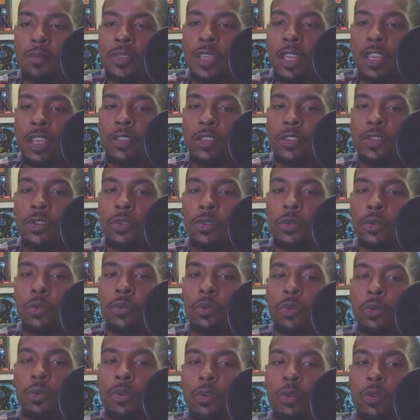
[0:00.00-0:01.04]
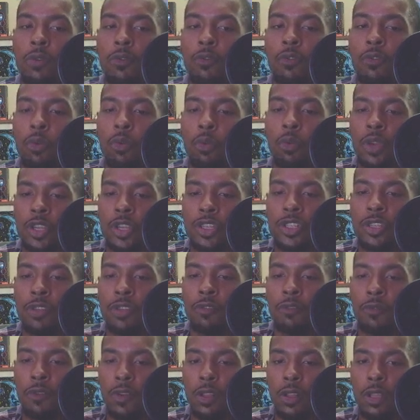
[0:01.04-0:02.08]
into fruition
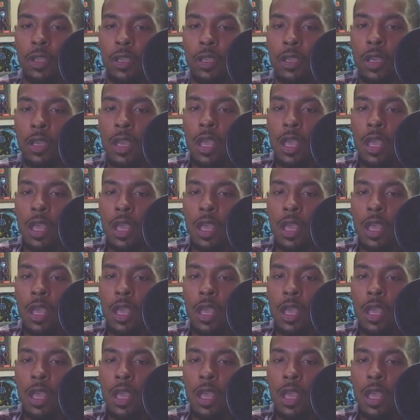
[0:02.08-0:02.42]
fully.